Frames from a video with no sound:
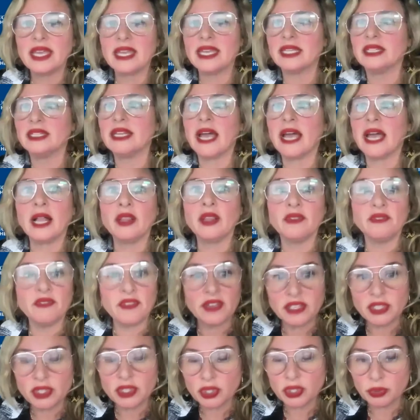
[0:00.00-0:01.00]
It
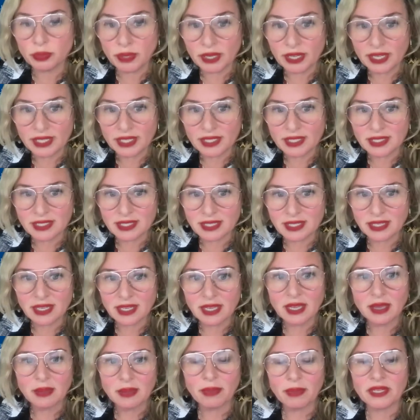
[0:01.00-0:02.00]
elevates your risk,
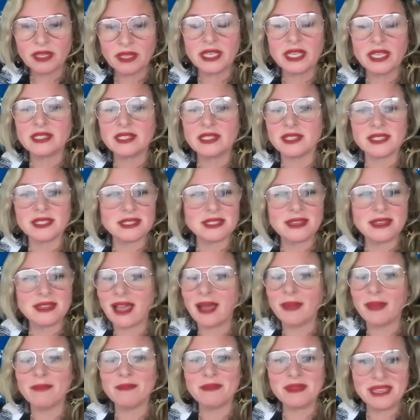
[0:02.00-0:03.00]
but it does
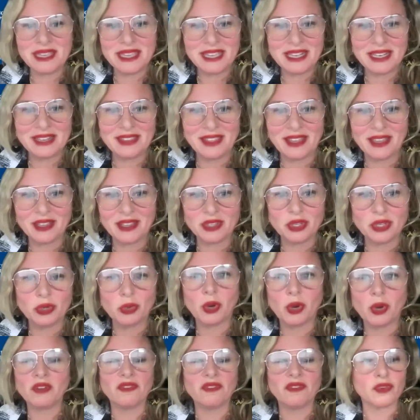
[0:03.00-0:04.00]
not mean that
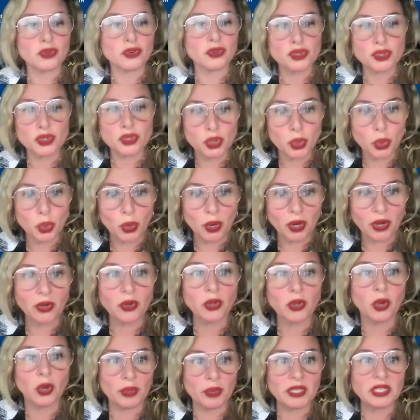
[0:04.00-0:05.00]
you are for
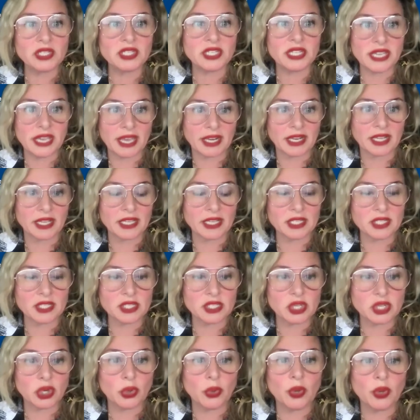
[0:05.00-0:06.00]
sure going to get it.
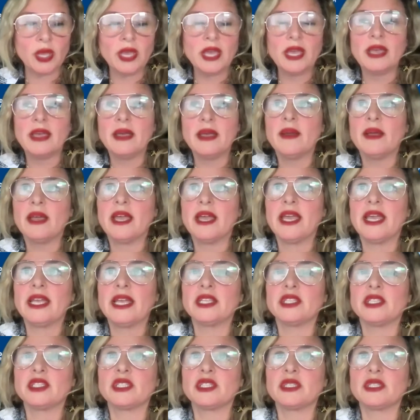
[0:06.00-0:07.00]
So
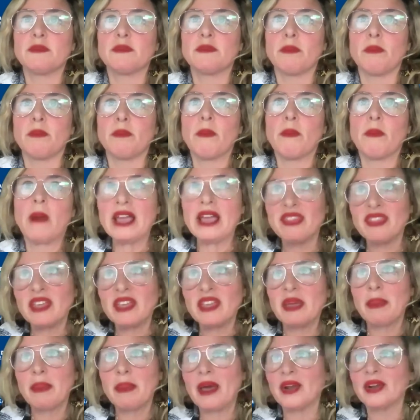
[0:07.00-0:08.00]
I
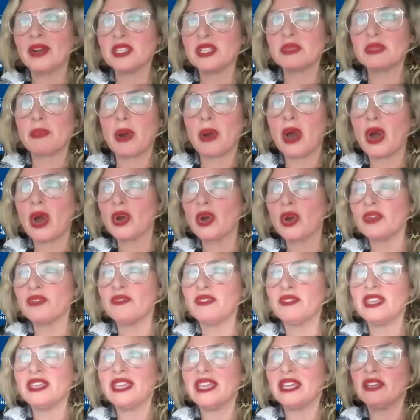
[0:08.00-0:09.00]
think about it as part
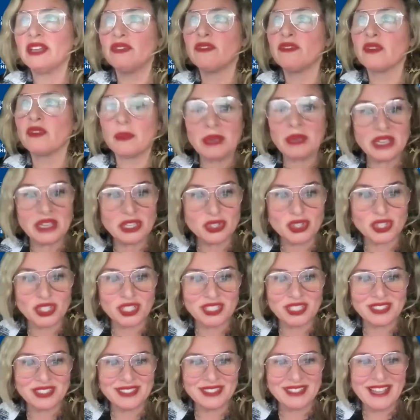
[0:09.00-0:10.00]
of the
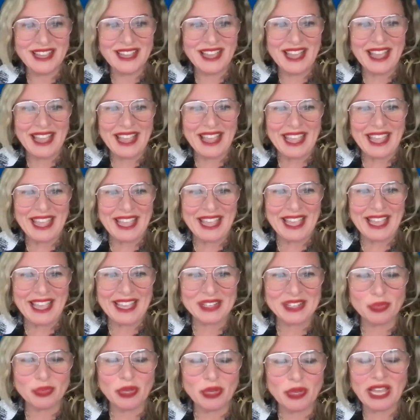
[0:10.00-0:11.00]
information.
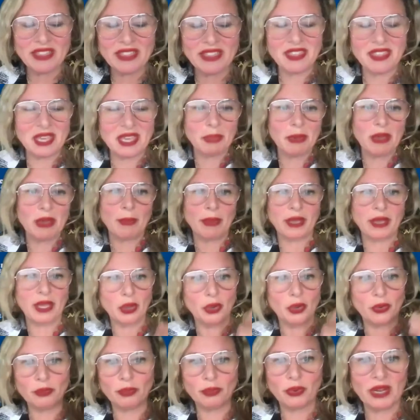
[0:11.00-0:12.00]
And when I think about my
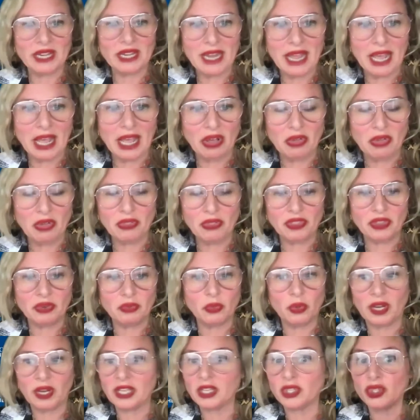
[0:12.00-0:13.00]
own brain health
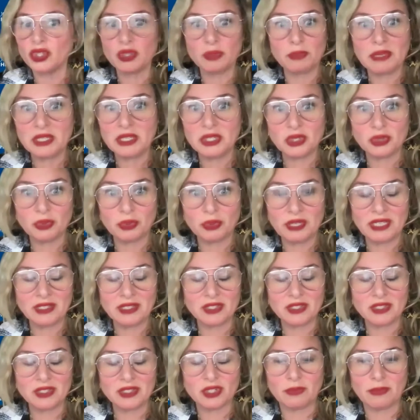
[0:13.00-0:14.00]
and what I should be
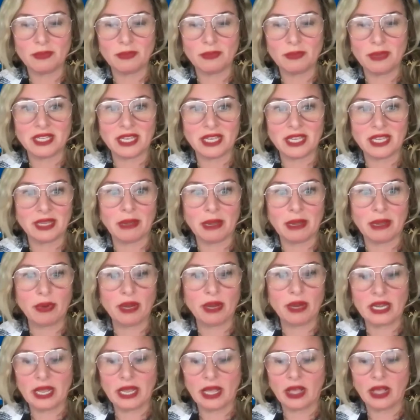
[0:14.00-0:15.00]
doing to maintain my
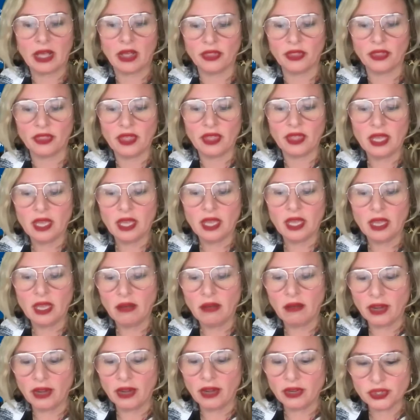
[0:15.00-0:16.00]
brain health,
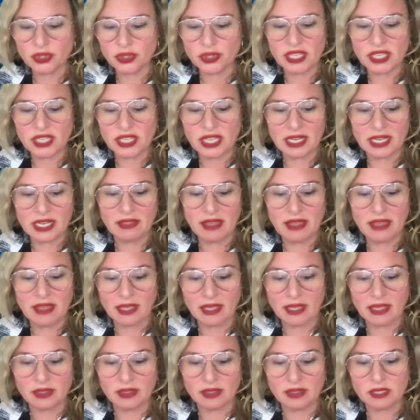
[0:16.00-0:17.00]
understanding
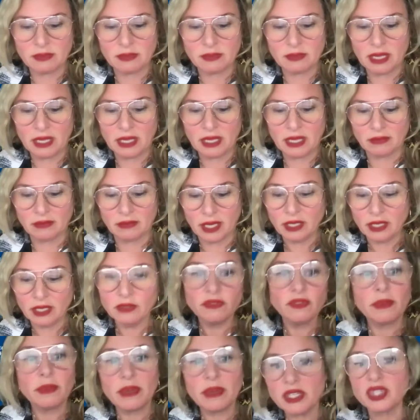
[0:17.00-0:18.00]
that gives me
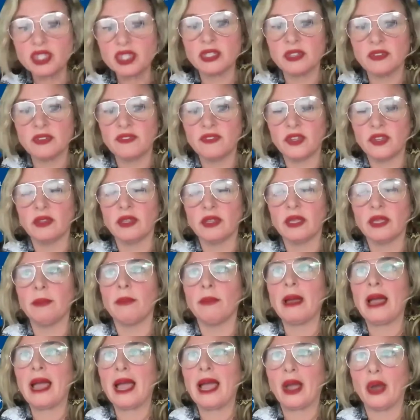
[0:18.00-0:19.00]
information to feel
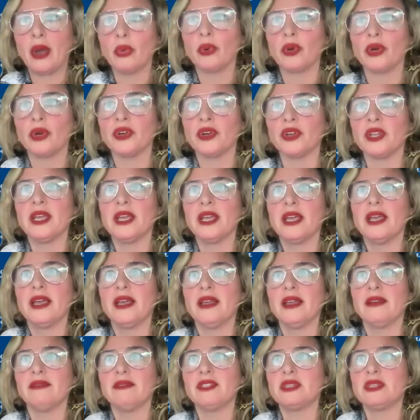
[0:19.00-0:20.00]
empowered
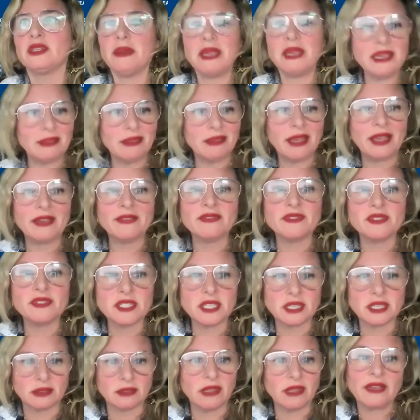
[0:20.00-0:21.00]
to make
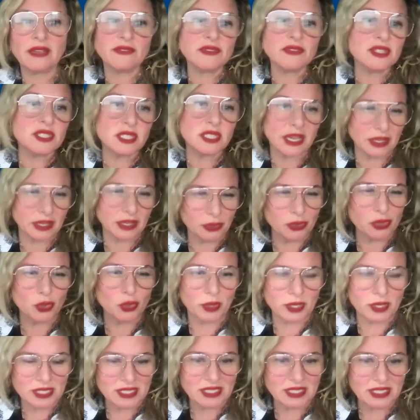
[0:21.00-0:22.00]
lifestyle
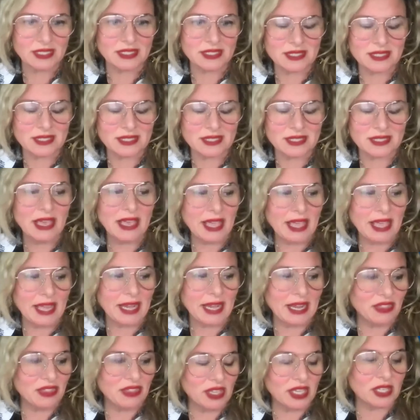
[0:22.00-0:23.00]
choices.
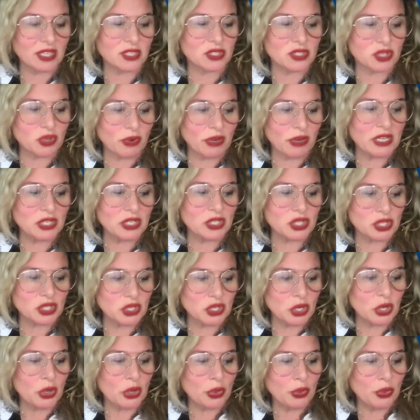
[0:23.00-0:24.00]
And I think it's great to
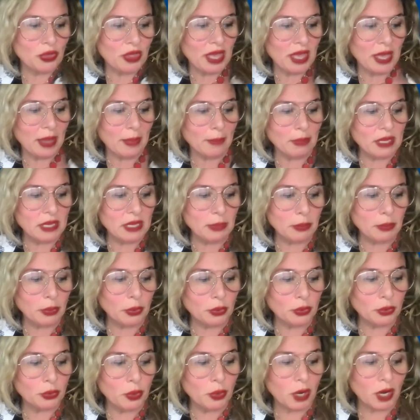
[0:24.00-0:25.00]
know that
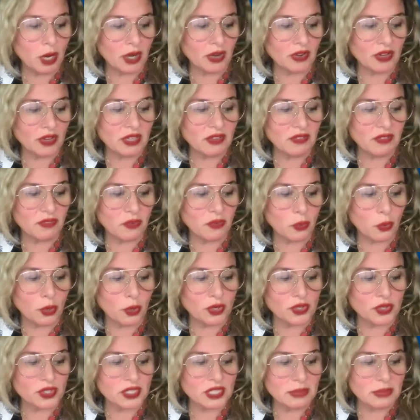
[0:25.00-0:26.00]
people who are
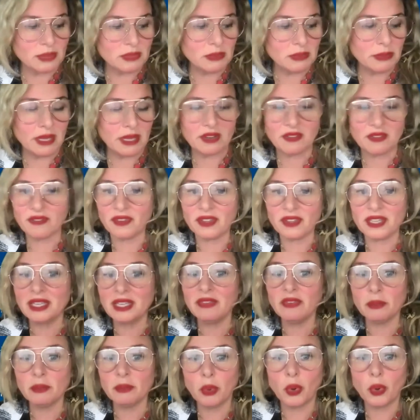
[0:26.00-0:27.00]
E4 seem to benefit
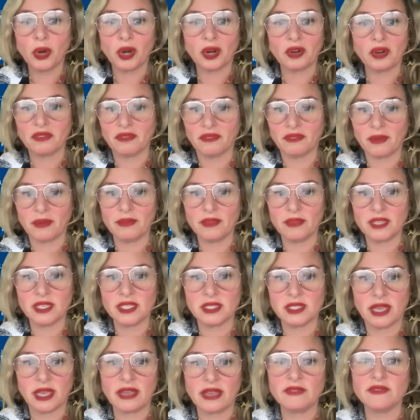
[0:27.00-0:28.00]
even more from
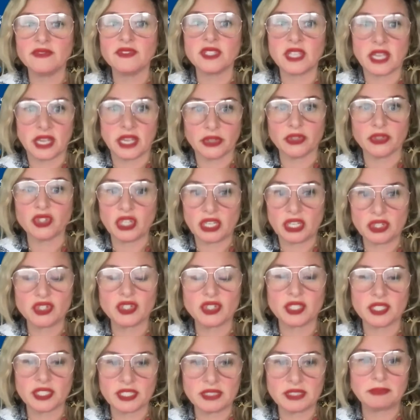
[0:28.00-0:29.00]
these lifestyle
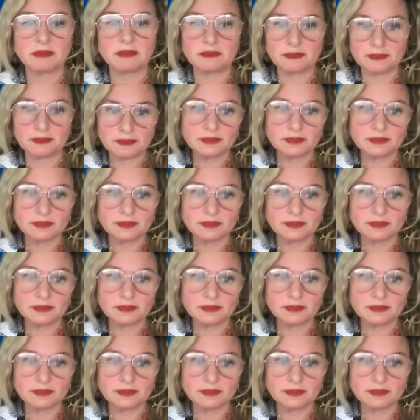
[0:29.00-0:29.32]
changes.